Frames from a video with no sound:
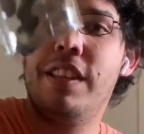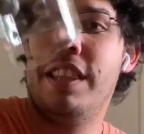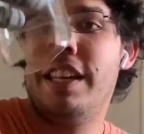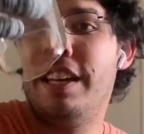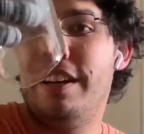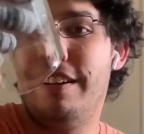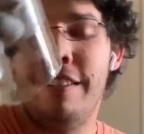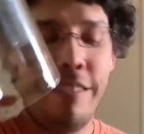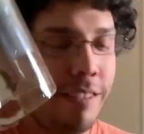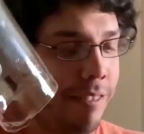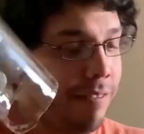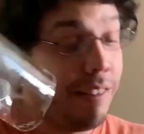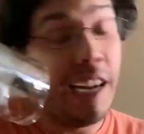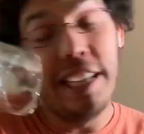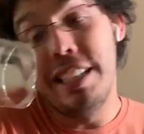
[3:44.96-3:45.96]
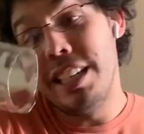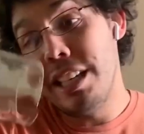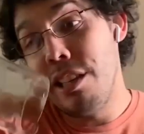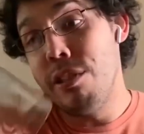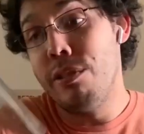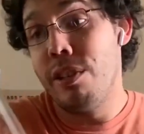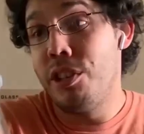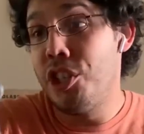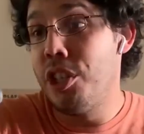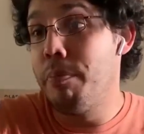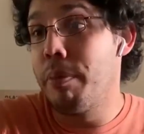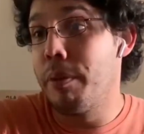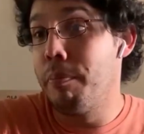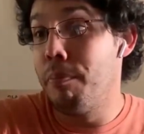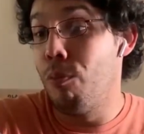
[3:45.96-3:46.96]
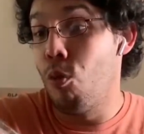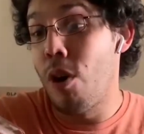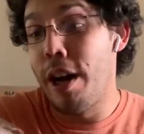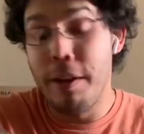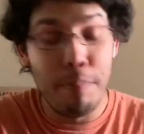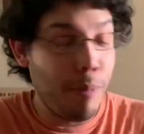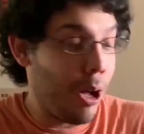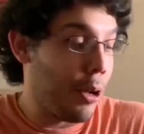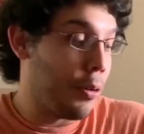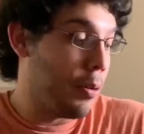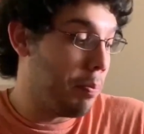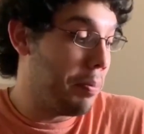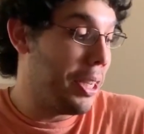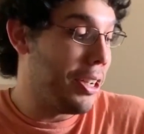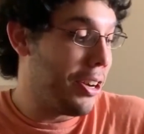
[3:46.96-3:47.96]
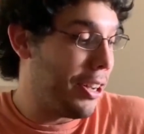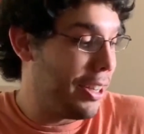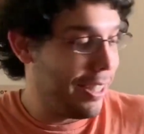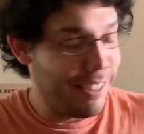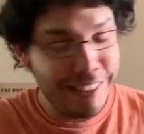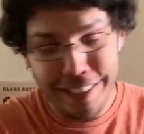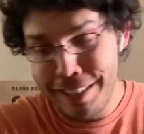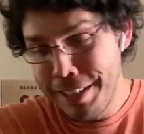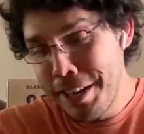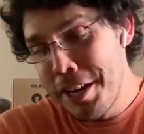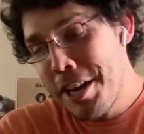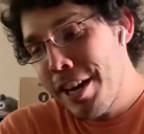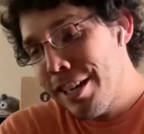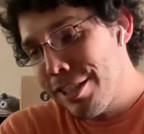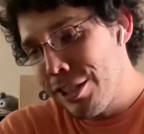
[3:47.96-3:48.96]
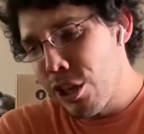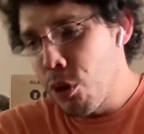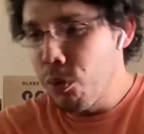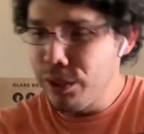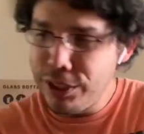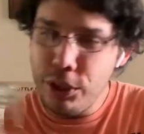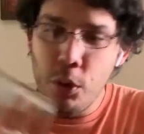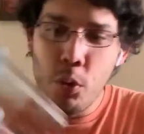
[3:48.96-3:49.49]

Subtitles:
even there. I did use a cheaper wine bottle, to be honest. So we'll